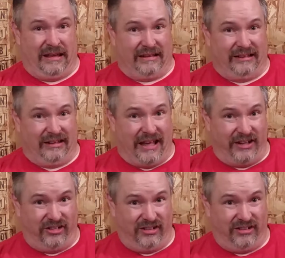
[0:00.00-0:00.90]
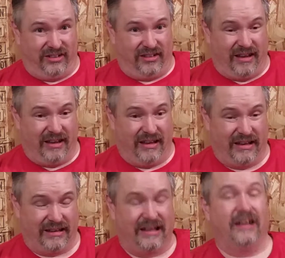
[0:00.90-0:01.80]
Got a little anxious,
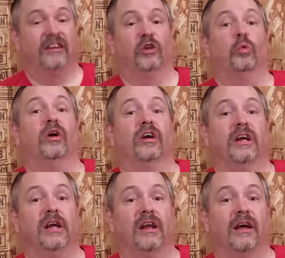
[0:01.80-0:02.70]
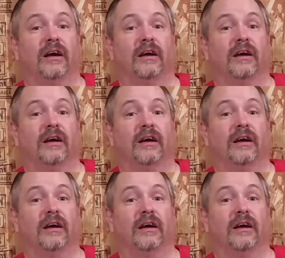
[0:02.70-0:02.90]
got a little worried,